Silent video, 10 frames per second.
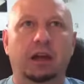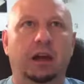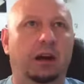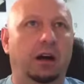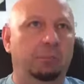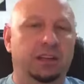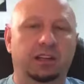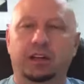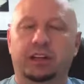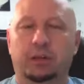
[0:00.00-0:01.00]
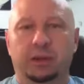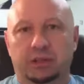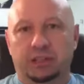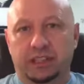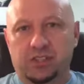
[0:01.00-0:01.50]
Um, you know, it could be
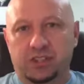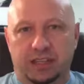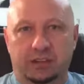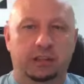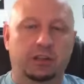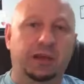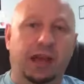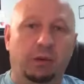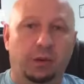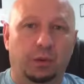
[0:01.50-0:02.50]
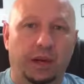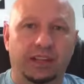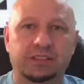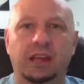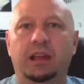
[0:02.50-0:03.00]
religious guilt. It could be how we're
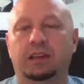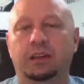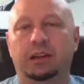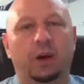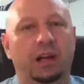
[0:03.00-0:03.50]
raised. You know what?